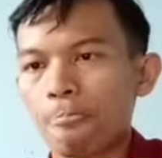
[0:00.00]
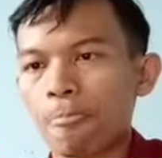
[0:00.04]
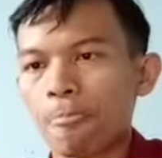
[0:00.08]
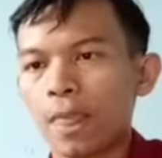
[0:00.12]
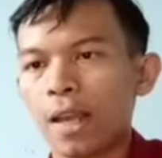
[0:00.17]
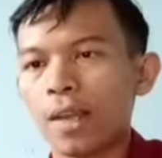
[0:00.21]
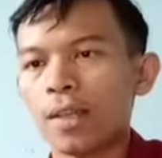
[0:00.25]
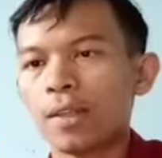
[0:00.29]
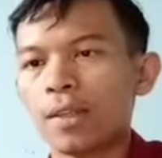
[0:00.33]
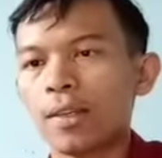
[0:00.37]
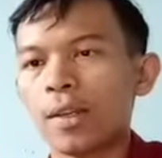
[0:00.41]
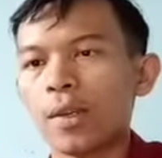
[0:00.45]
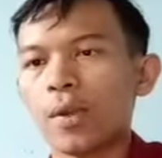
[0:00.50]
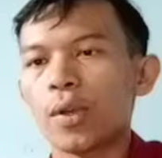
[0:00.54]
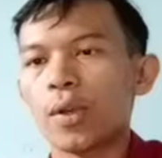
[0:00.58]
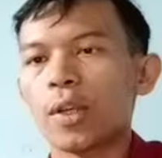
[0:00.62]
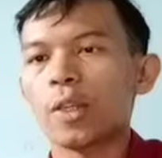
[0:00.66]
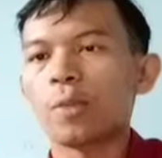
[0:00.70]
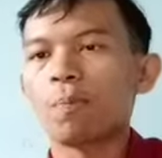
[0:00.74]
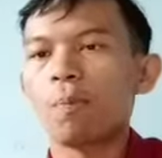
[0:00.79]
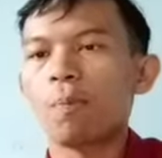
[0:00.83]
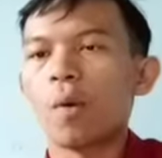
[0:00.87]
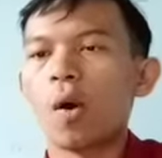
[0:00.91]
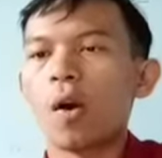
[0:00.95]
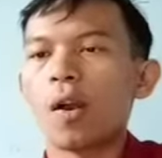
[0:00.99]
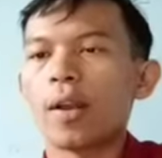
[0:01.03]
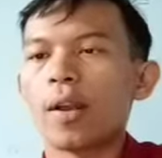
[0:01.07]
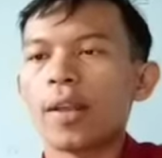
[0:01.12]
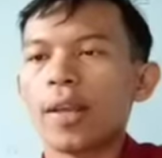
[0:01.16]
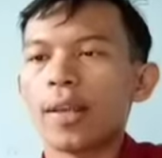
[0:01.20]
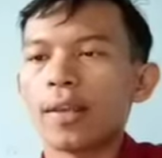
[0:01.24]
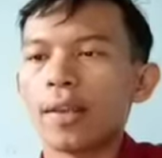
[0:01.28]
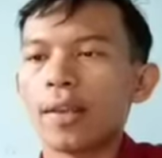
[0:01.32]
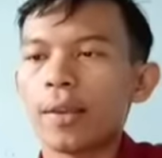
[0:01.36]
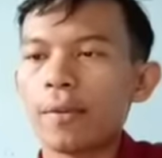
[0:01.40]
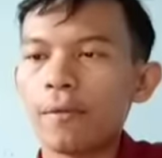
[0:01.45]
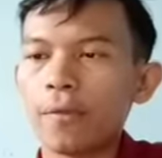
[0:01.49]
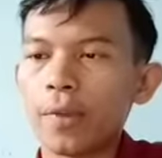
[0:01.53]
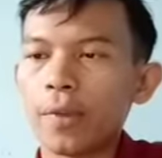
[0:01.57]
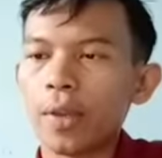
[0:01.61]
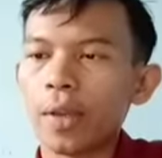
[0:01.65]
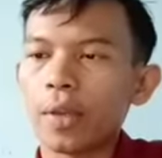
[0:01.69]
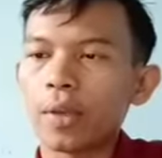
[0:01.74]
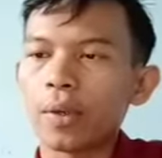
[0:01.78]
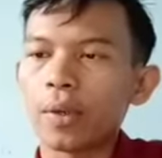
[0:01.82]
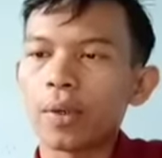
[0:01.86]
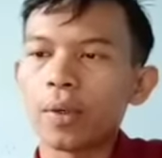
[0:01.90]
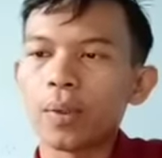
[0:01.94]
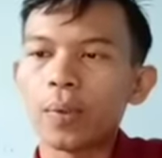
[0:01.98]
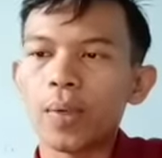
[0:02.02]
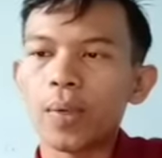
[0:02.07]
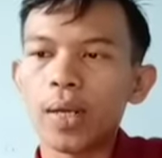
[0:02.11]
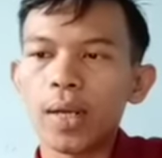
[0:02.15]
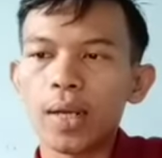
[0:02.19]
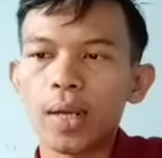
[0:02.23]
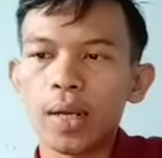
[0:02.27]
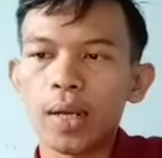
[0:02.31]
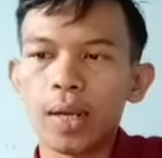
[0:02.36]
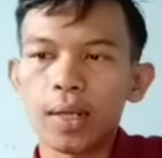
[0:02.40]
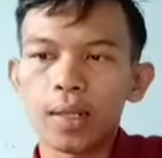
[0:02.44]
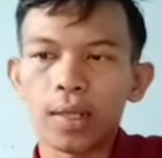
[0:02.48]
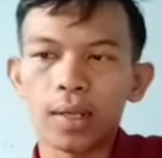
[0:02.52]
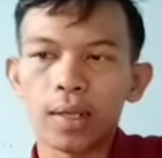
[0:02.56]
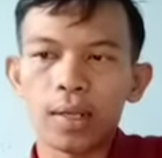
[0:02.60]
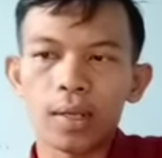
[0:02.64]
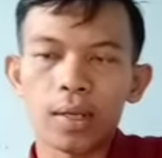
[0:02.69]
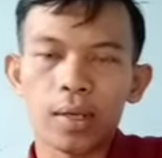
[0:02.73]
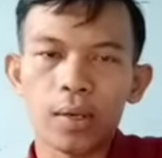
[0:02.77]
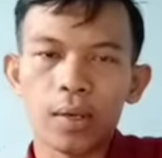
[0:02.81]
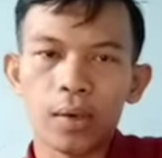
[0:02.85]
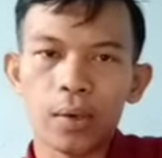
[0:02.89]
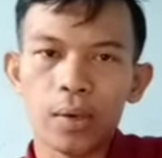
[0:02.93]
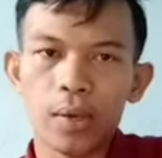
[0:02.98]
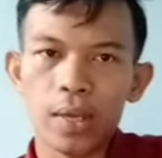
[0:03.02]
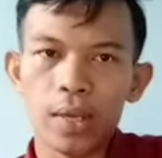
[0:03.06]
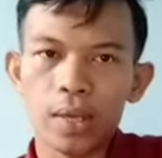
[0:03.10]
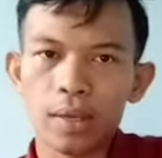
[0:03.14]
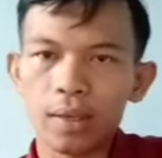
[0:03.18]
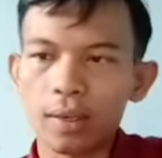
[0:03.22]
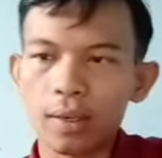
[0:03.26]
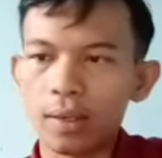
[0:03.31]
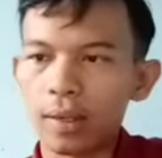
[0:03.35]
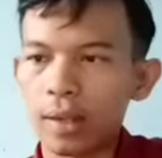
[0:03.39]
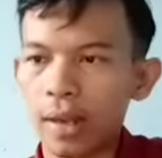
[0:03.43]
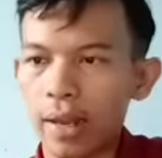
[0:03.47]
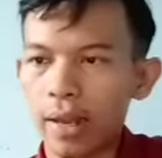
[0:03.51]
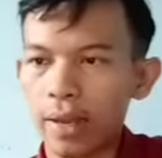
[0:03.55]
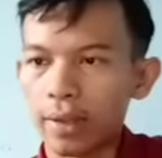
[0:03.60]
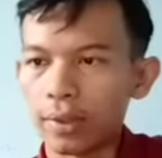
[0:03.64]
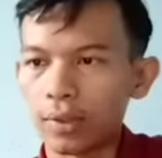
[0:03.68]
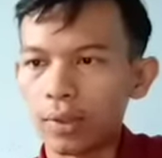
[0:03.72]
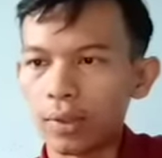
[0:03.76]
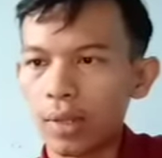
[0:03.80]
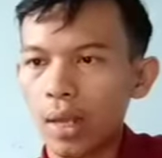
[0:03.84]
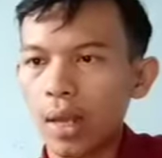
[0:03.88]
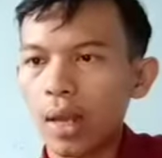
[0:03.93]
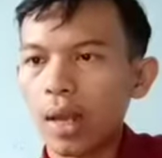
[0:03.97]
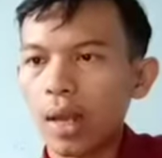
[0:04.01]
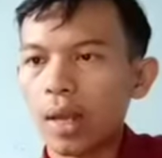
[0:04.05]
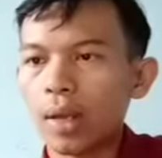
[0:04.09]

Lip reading: It requires more than giving your work another quick glance.